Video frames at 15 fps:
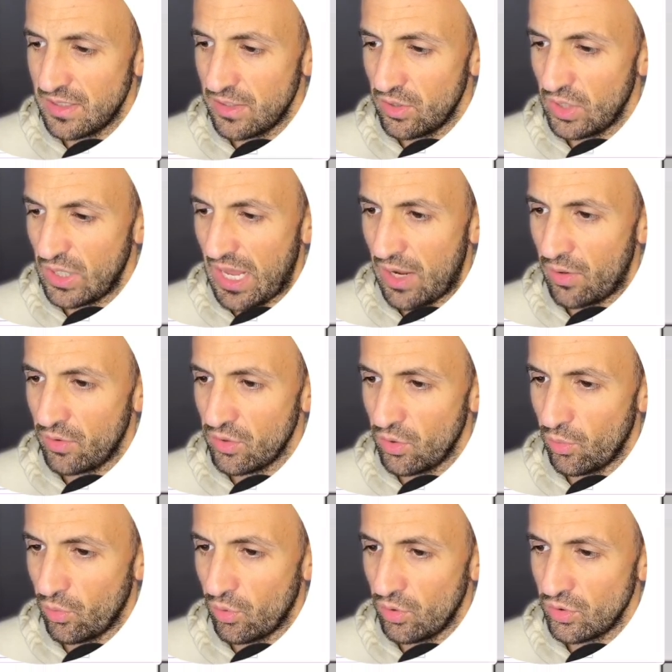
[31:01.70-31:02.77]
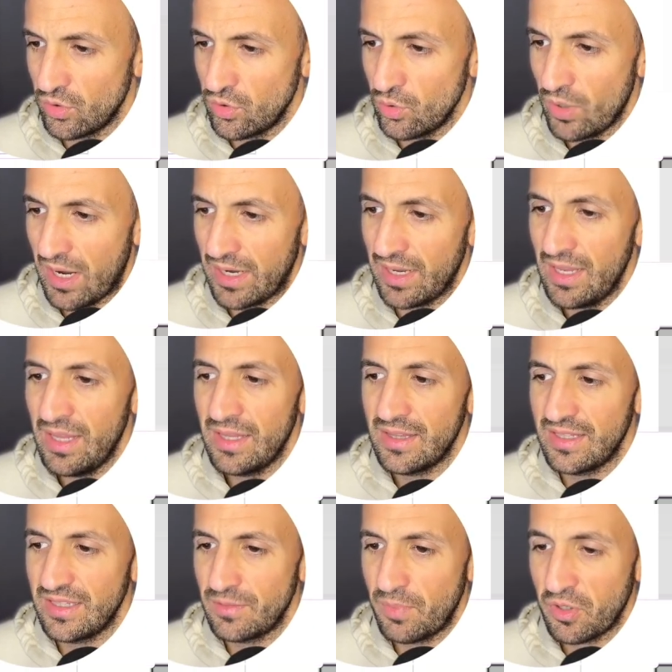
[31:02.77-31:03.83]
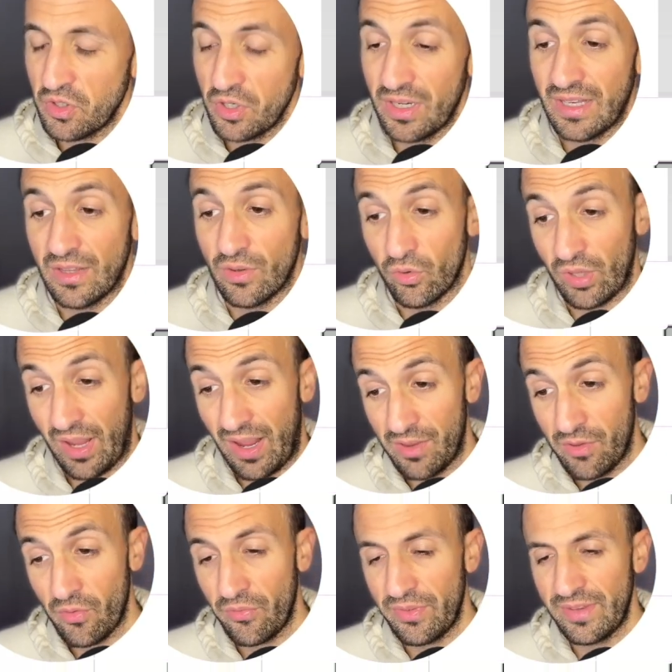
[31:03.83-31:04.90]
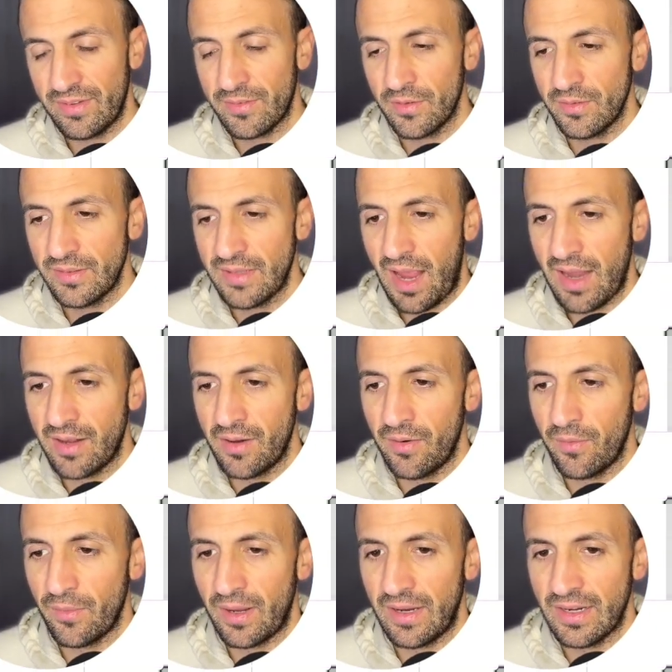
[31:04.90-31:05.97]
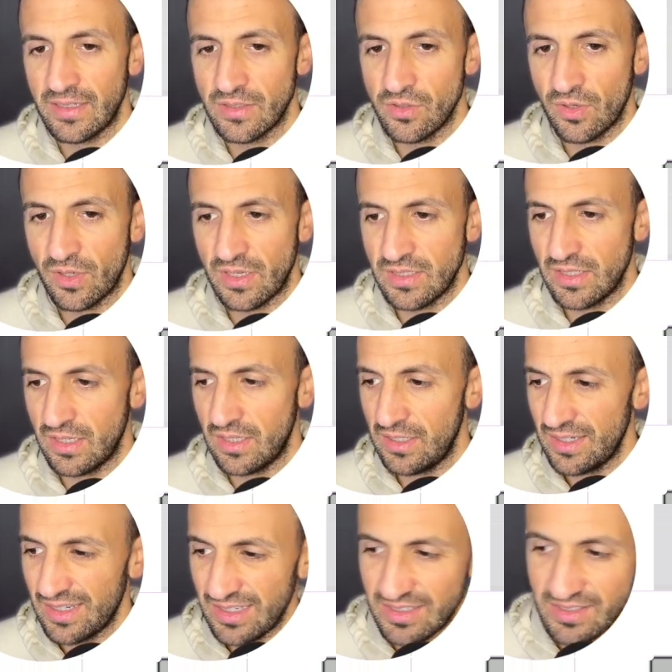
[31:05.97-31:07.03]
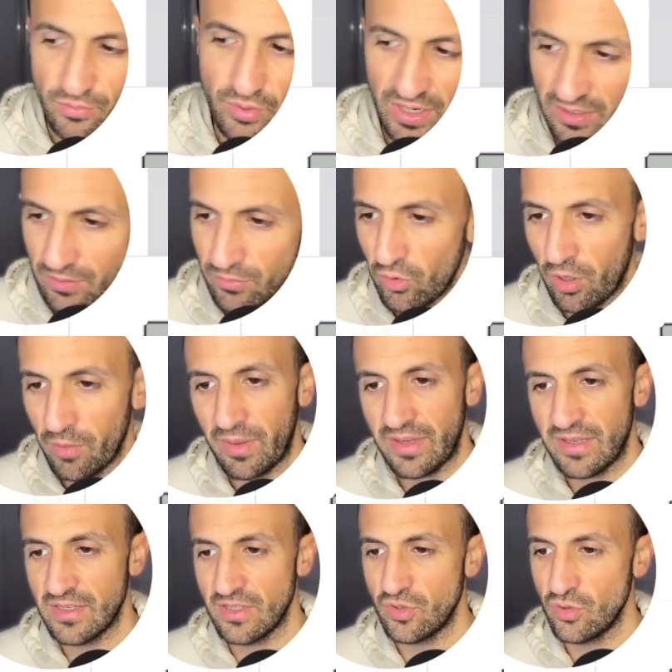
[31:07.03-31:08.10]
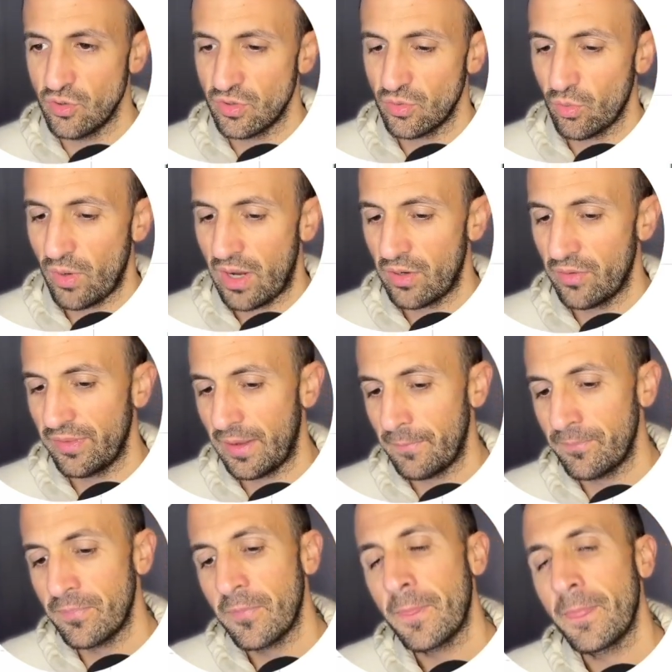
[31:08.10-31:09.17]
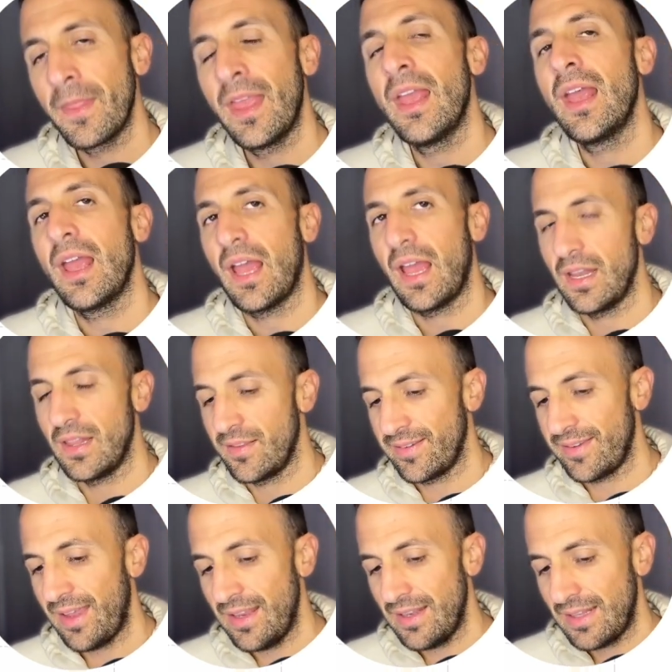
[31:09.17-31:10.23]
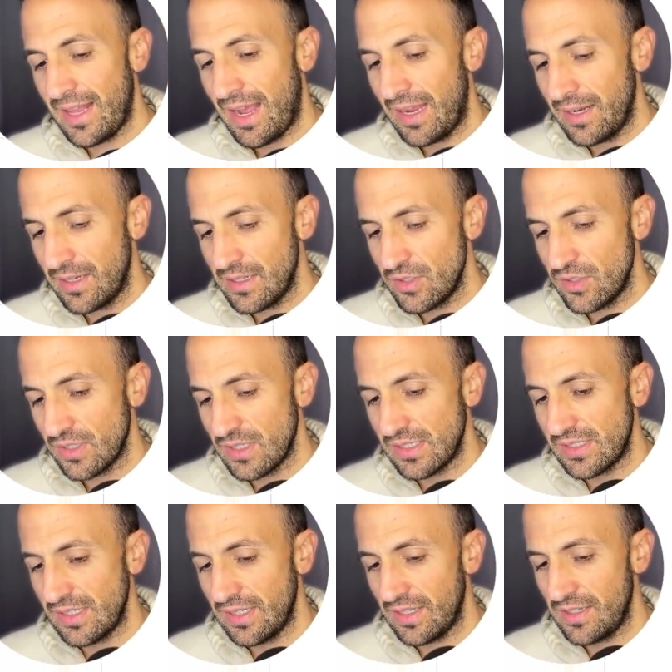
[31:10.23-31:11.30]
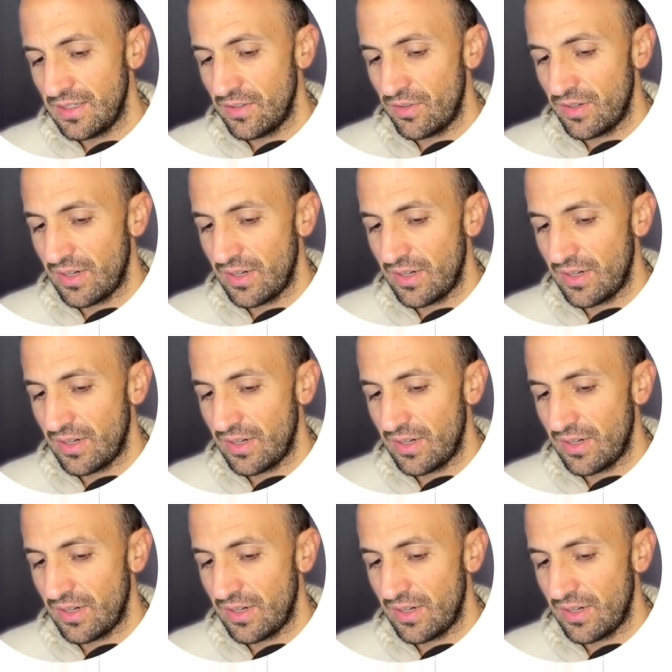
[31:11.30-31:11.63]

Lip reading: that you want to add this picture inside of this container, right? As you it's drag and drop is one of them. Saying that, as you can see here,